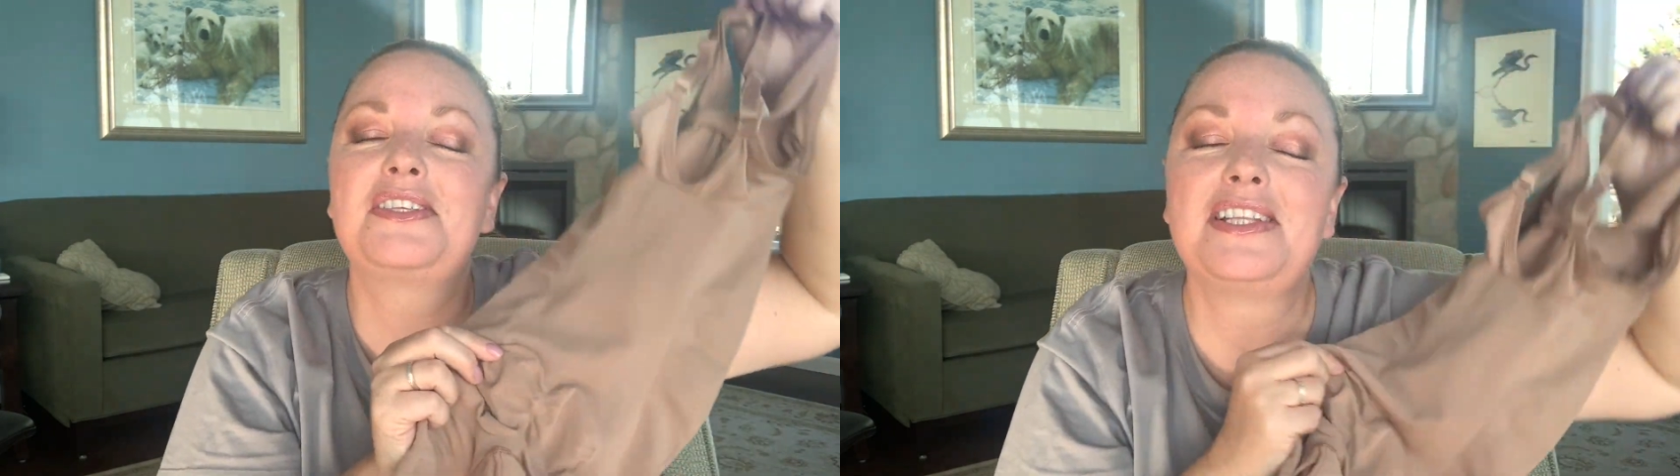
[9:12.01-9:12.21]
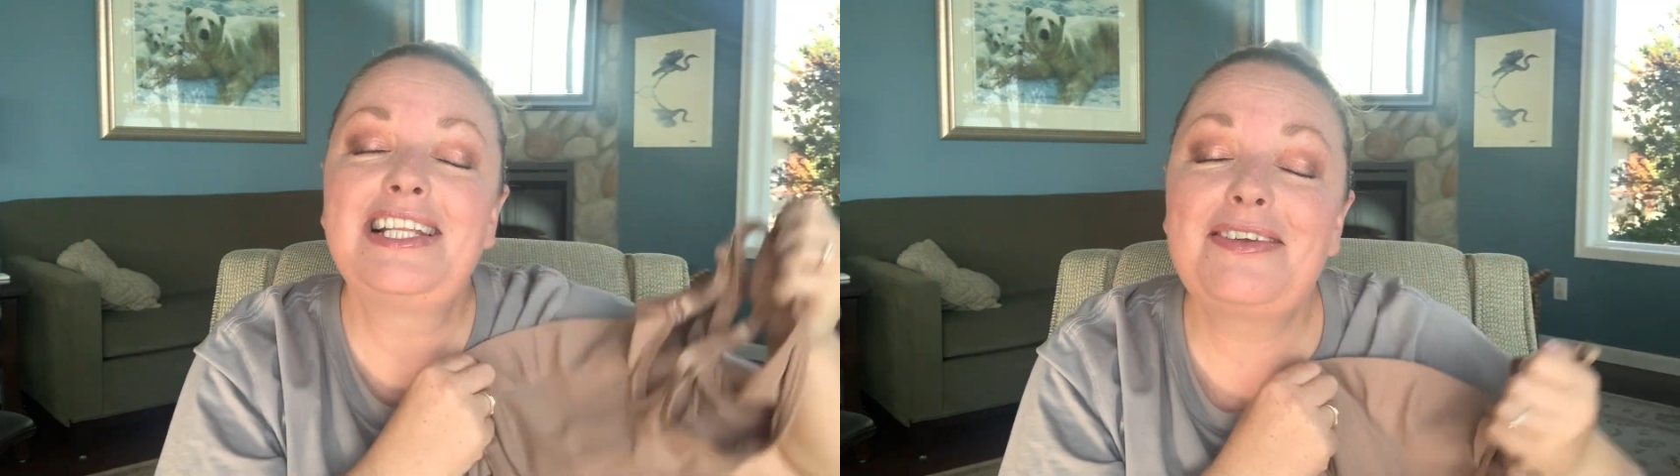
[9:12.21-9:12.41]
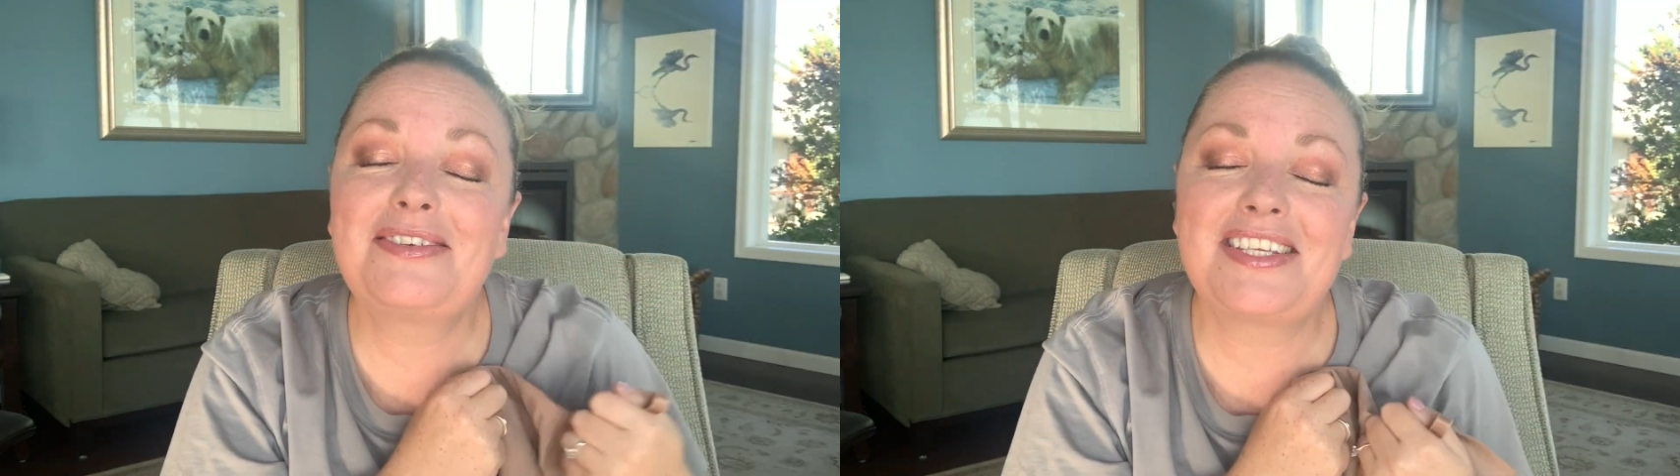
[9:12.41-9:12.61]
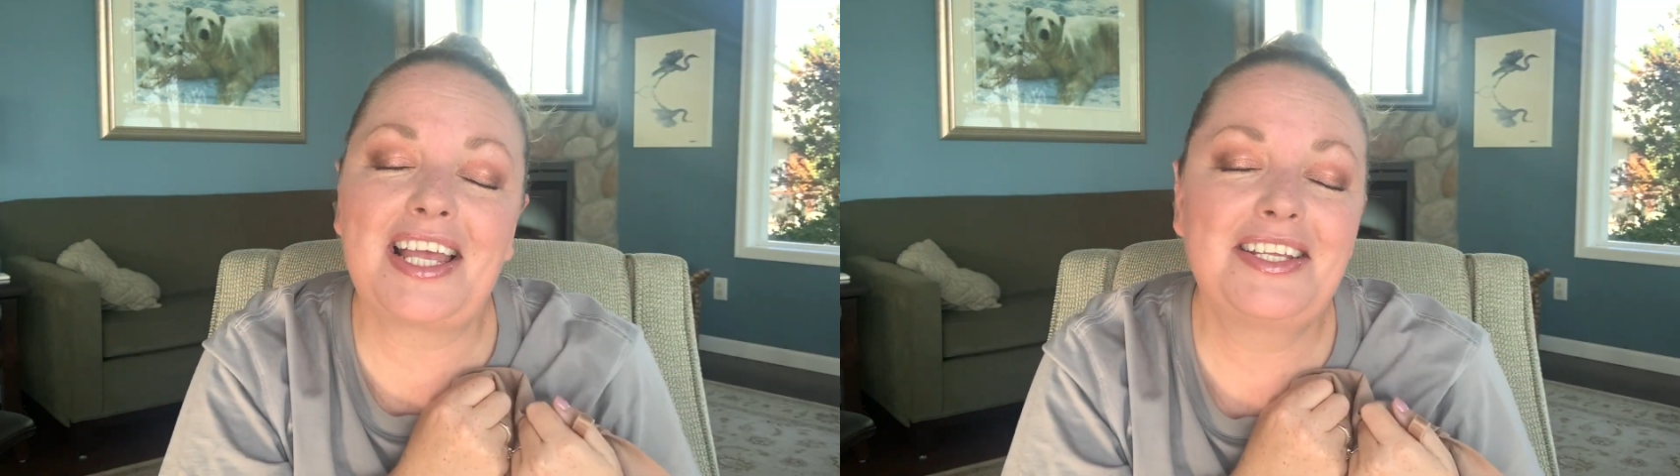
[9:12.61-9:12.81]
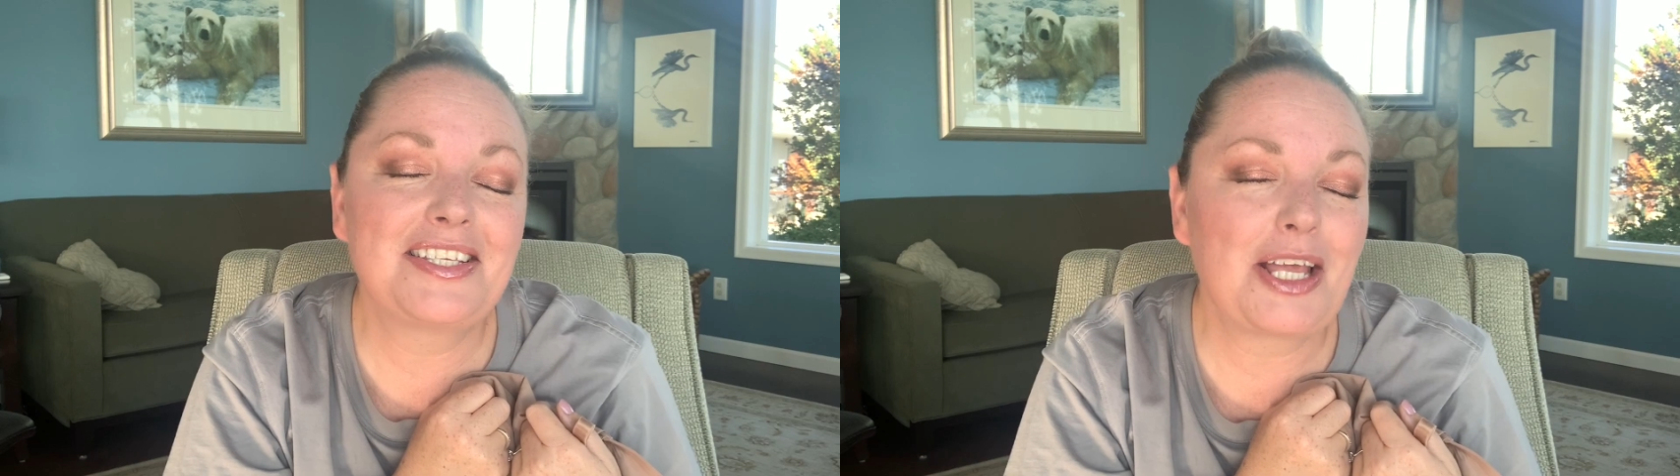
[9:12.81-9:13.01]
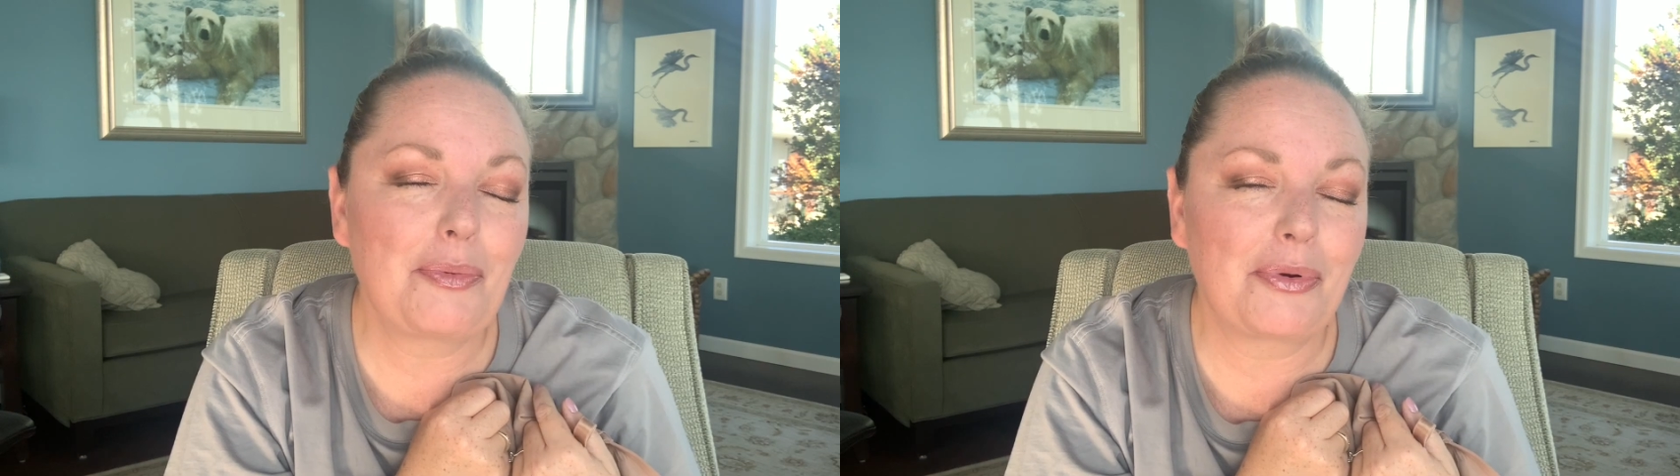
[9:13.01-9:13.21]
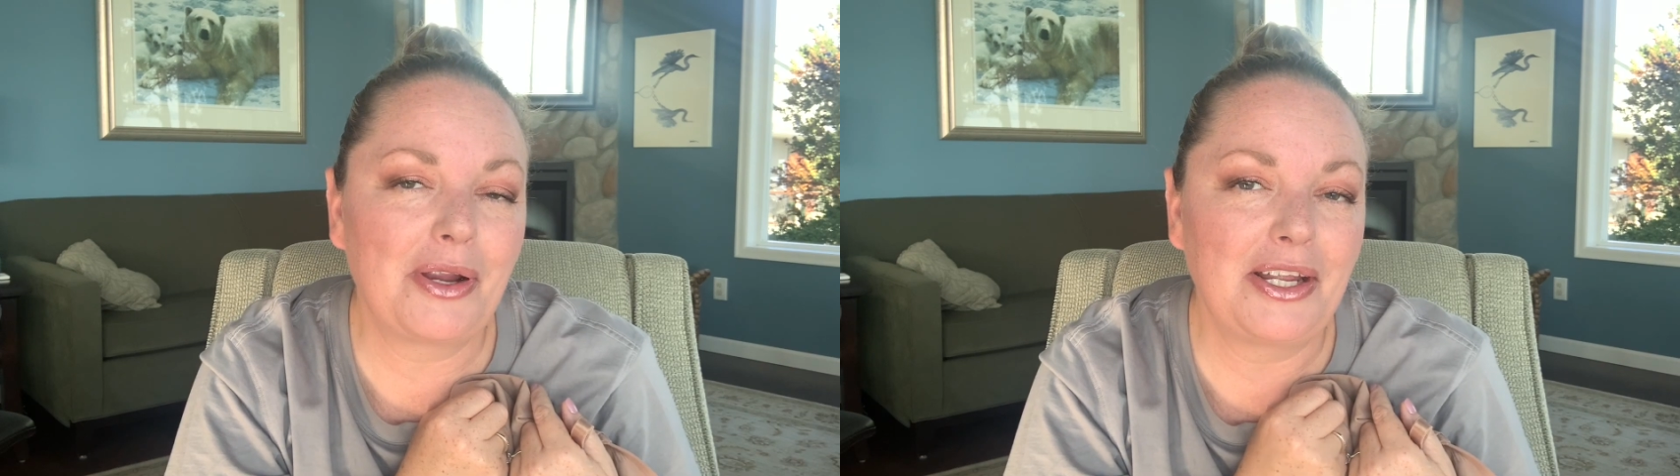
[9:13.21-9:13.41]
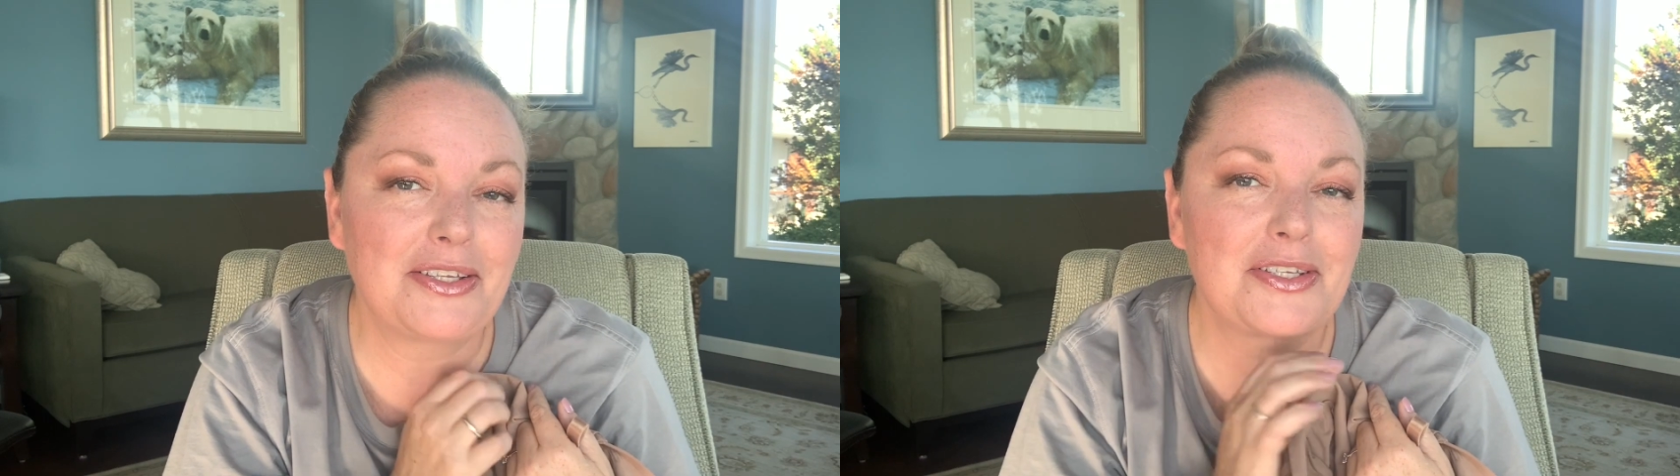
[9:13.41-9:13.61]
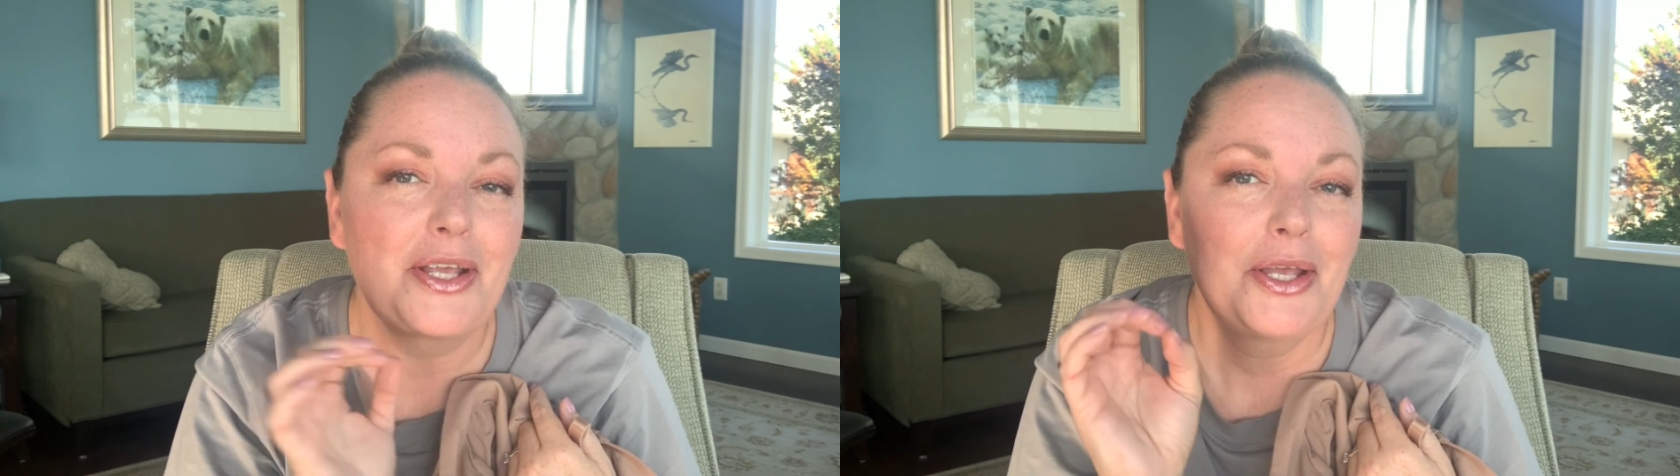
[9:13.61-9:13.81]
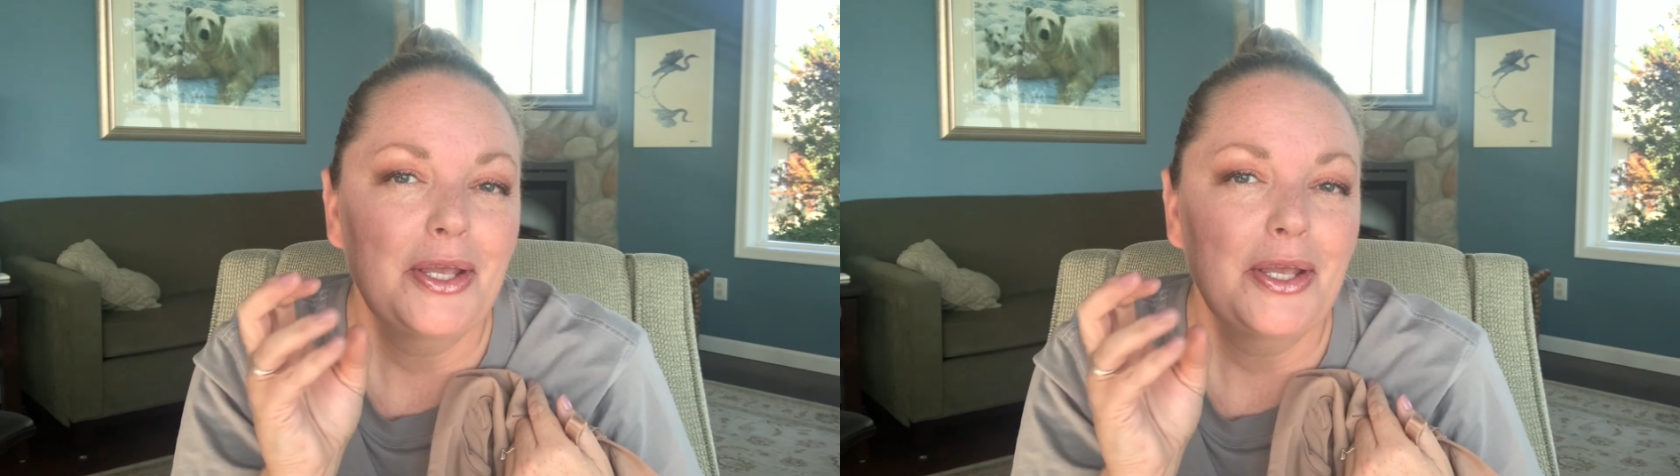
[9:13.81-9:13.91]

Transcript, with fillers: lifts and separates